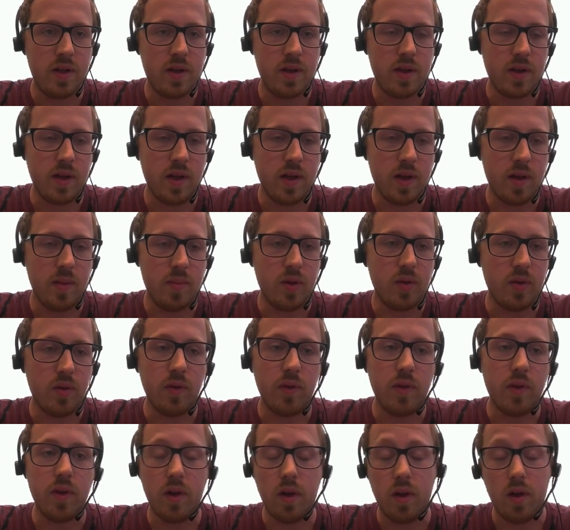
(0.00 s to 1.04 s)
But
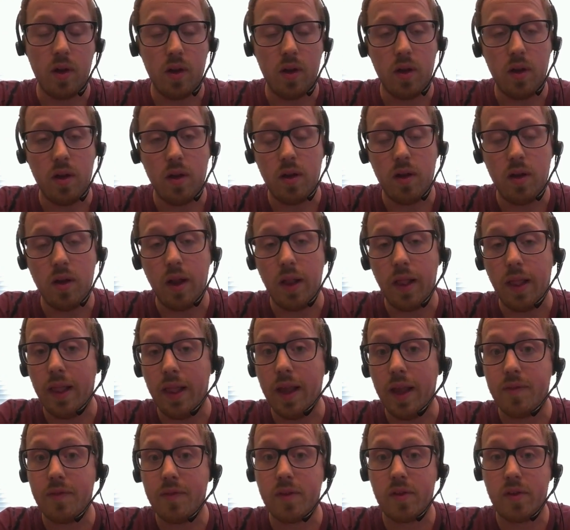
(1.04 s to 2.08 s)
on the
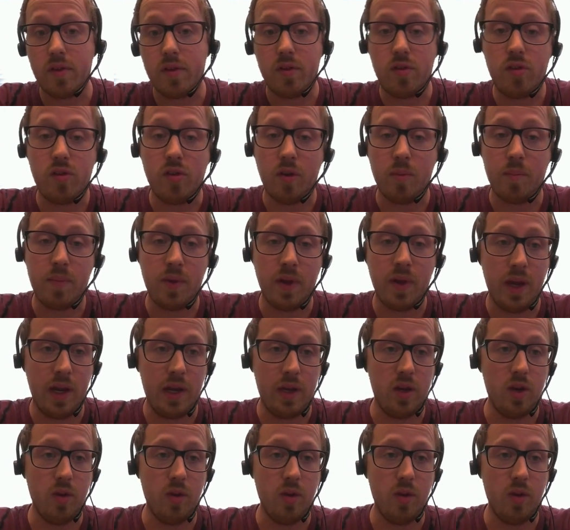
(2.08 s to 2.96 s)
left top pane,